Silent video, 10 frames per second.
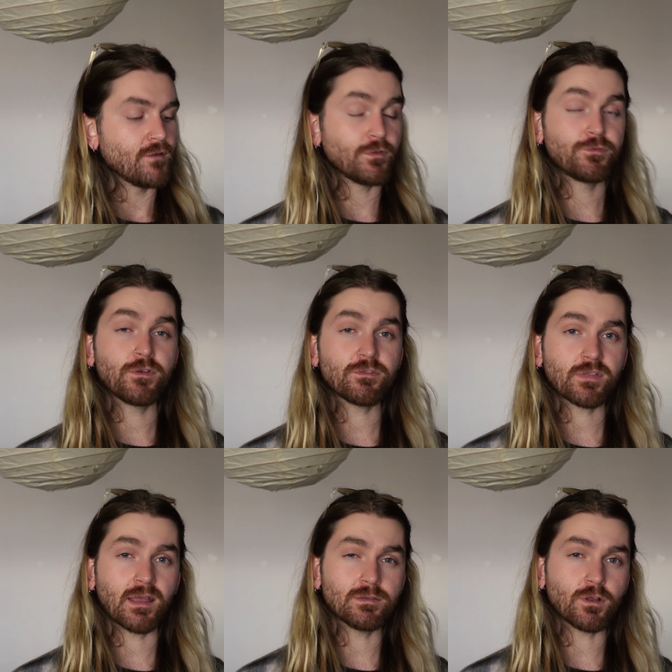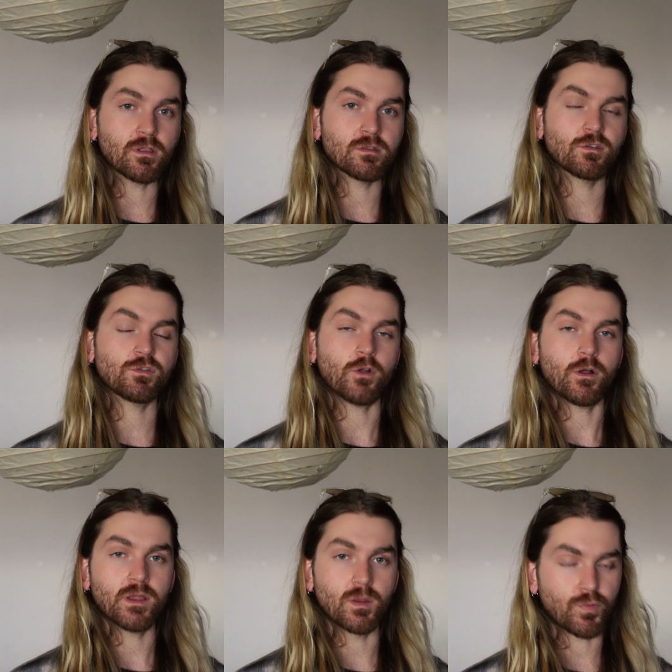For $15
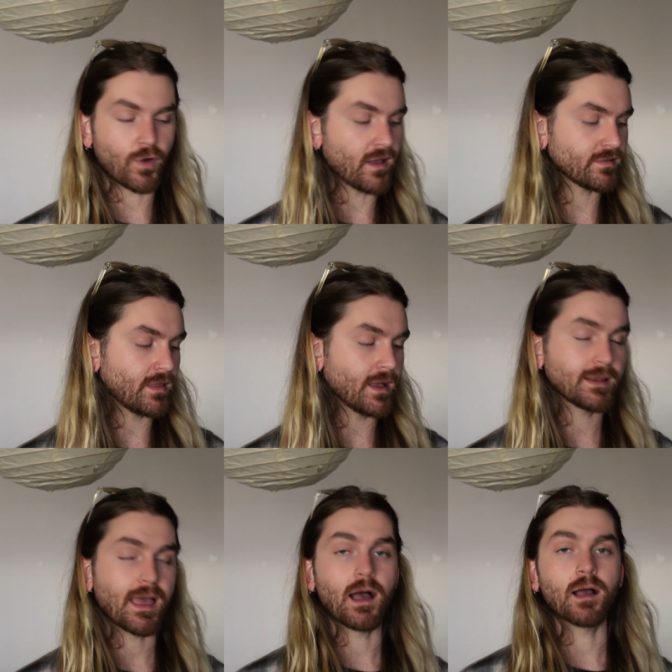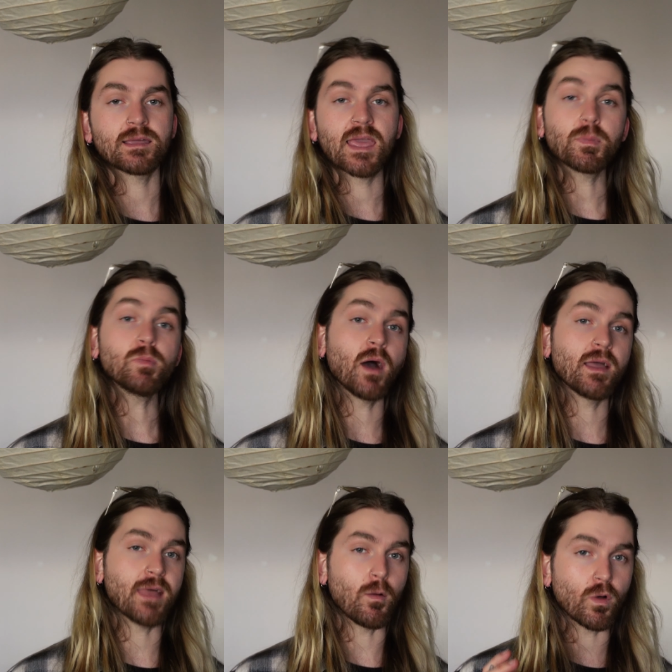Australian at Priceline, keep in
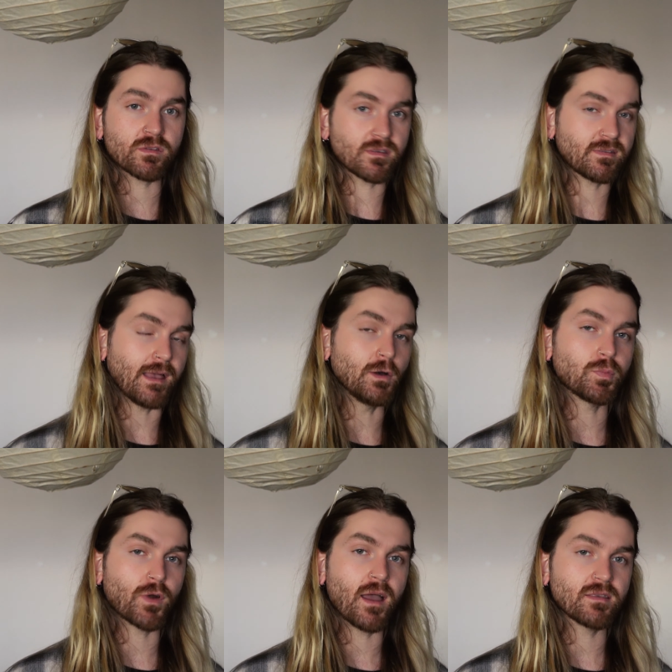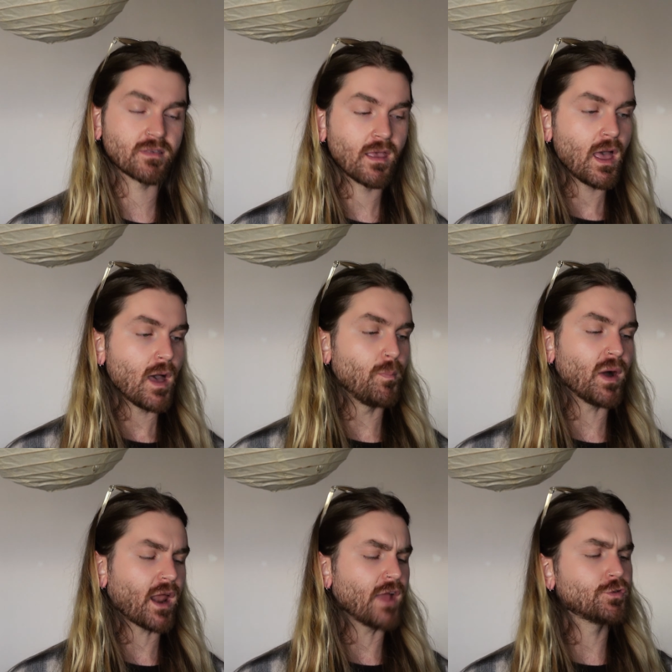mind that was a sale price,
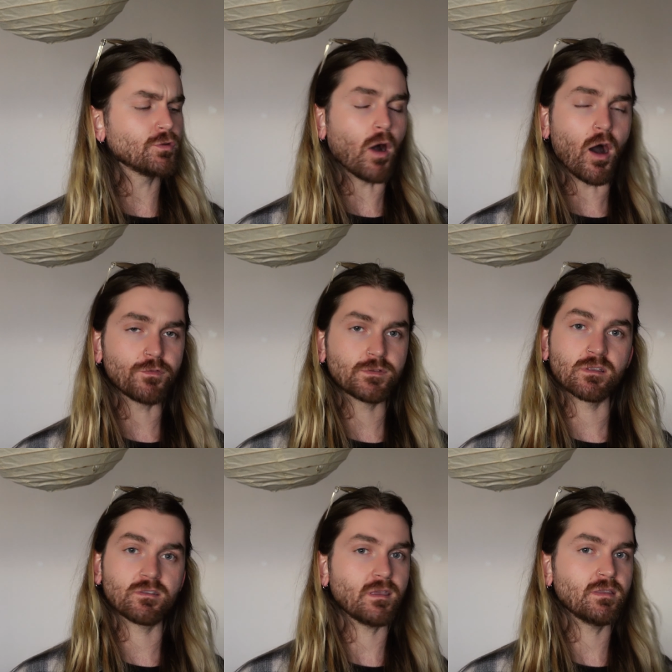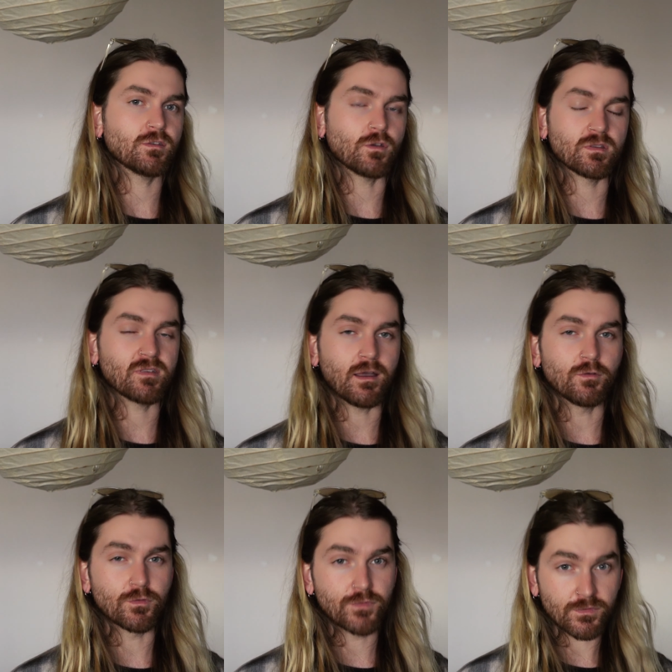but I do often see this on sale
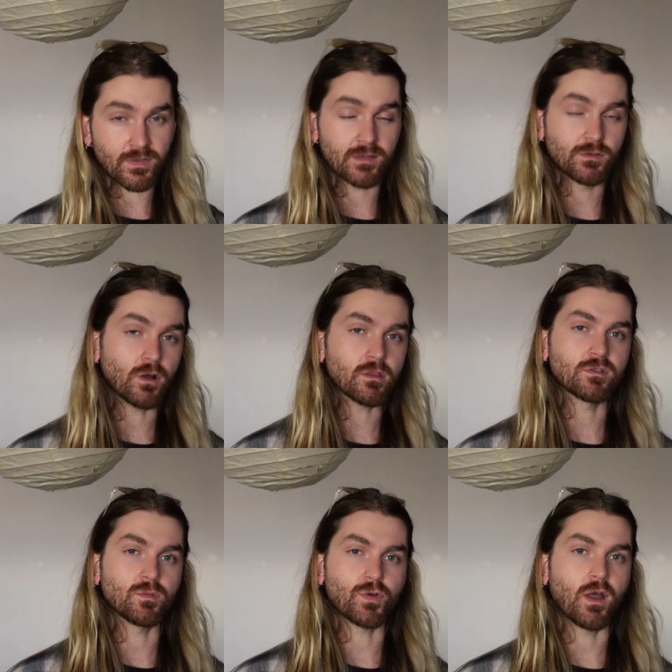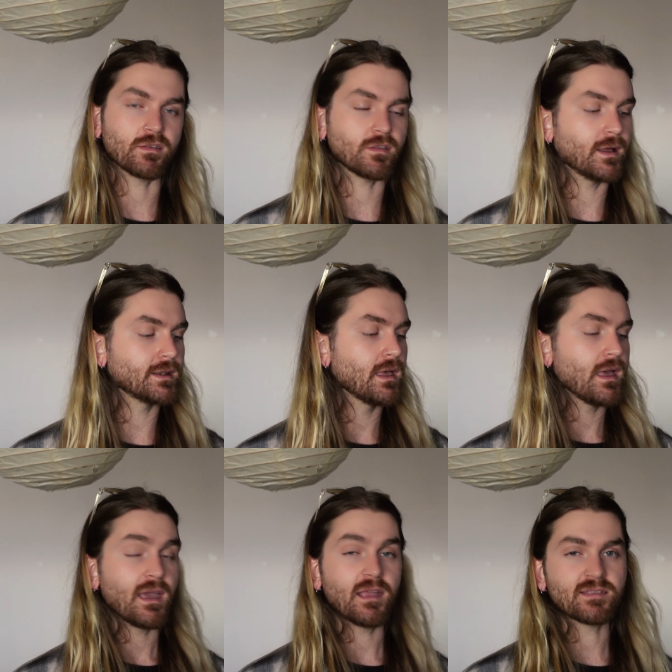for $15 at Priceline.
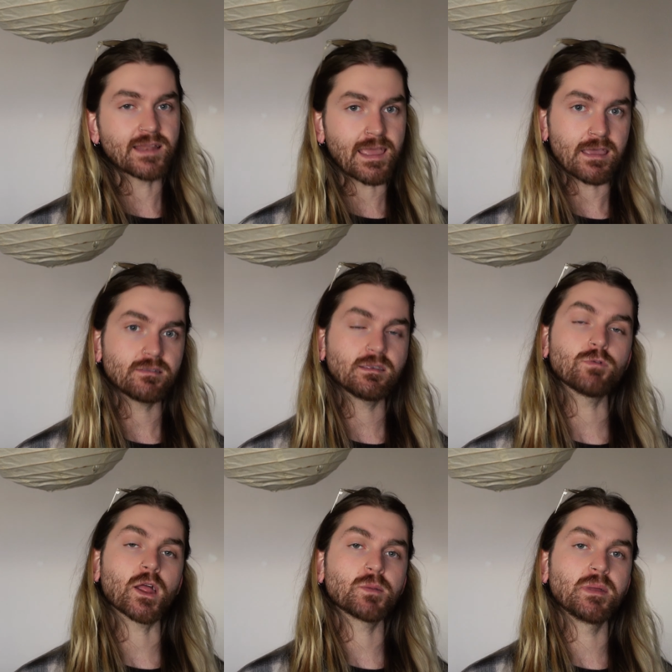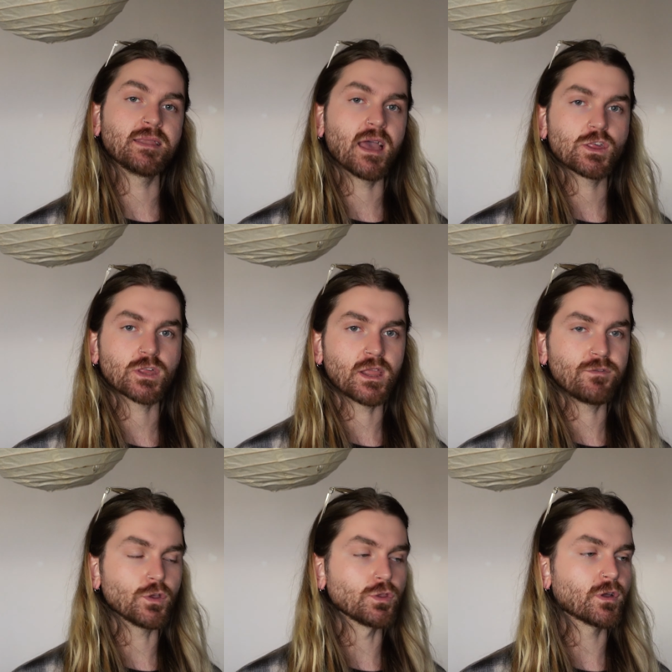It's an easy recommendation
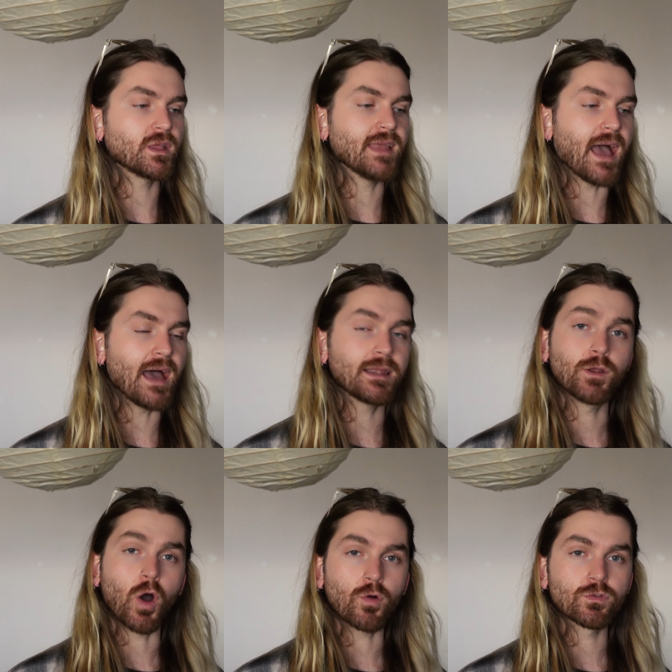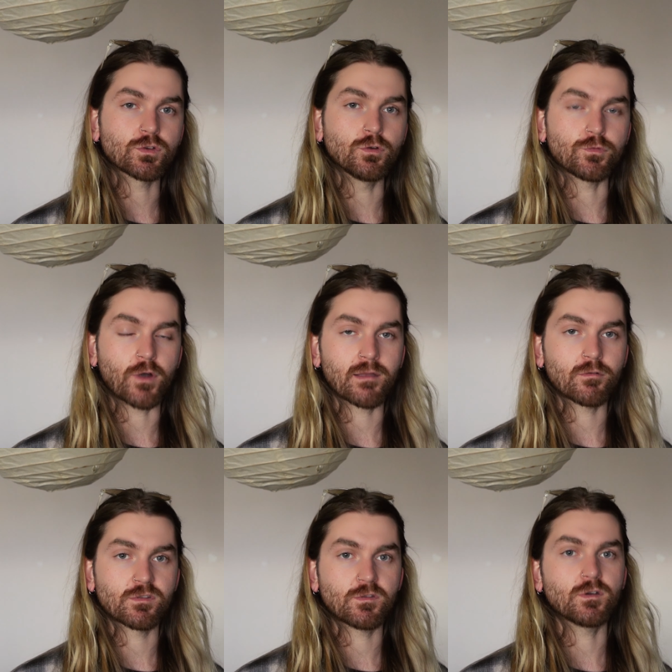if you're looking to add an old school
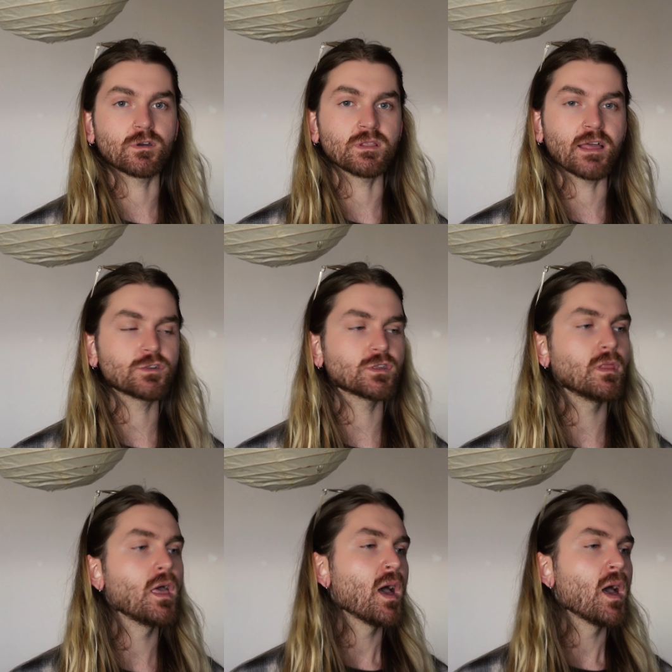fragrance to your collection,